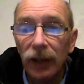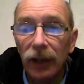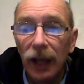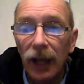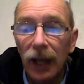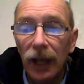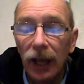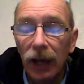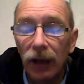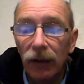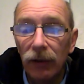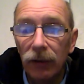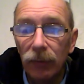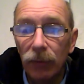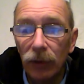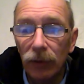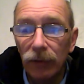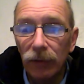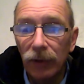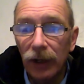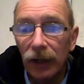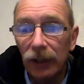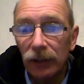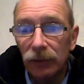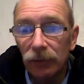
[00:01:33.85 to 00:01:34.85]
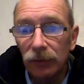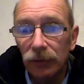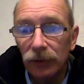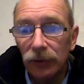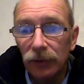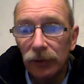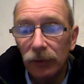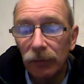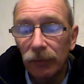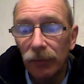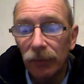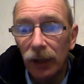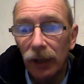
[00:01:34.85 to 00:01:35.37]
how the Book of Acts was
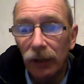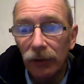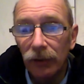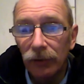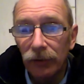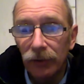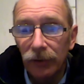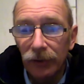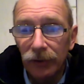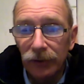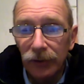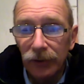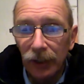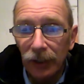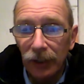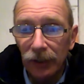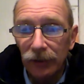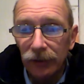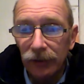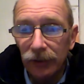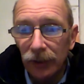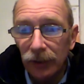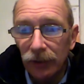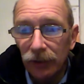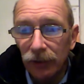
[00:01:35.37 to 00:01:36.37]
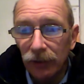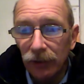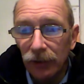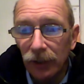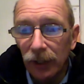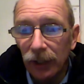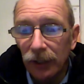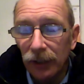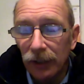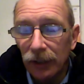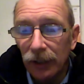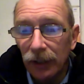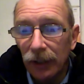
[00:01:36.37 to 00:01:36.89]
compiled in the 2nd century
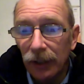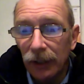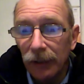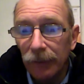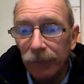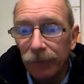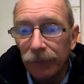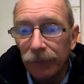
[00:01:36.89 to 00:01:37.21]
AD,